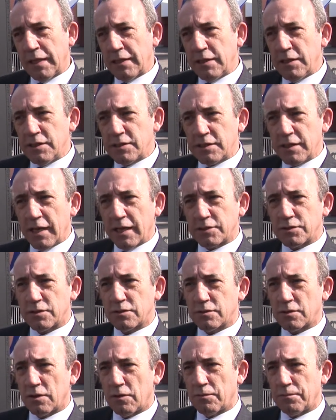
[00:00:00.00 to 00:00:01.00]
this
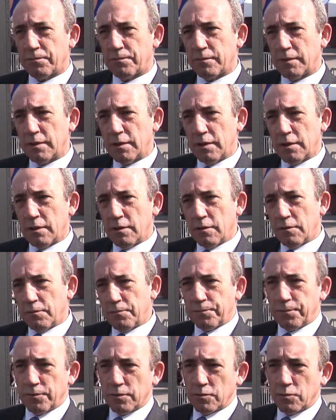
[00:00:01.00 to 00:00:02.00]
nexus of
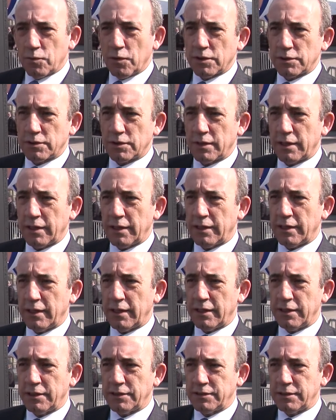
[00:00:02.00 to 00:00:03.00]
food, water, and
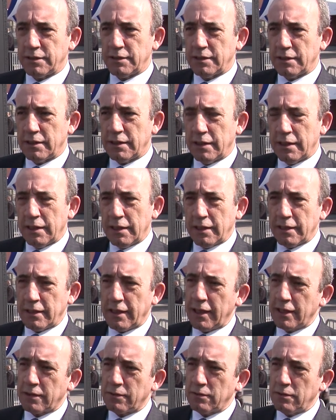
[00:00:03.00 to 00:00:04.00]
energy,
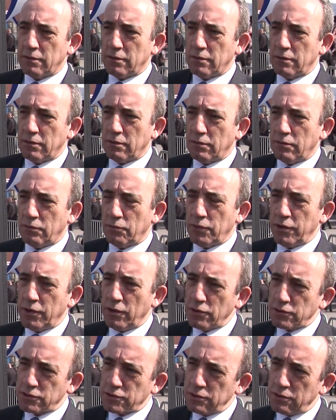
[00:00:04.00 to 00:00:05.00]
that we
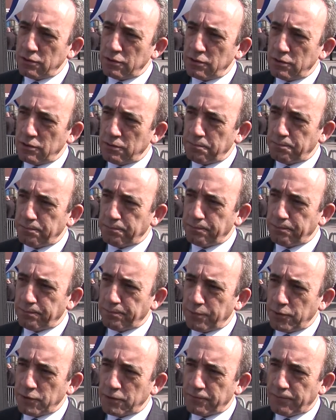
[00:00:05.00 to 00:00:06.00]
also
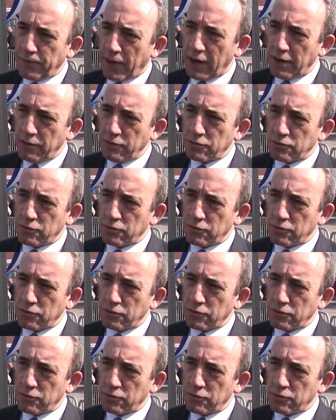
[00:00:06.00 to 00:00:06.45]
put value